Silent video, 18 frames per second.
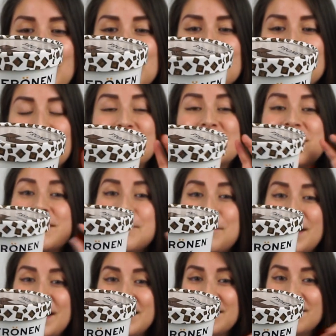So it's
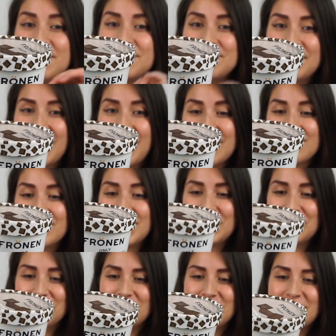made of five
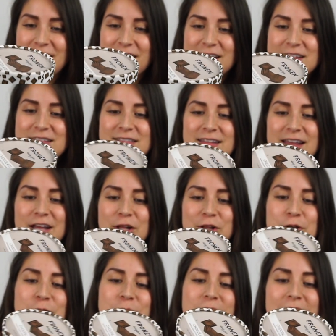ingredients,
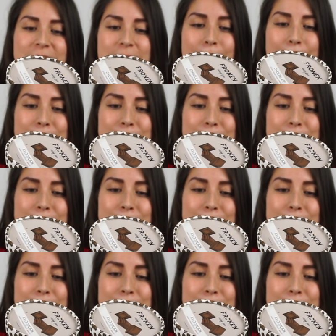including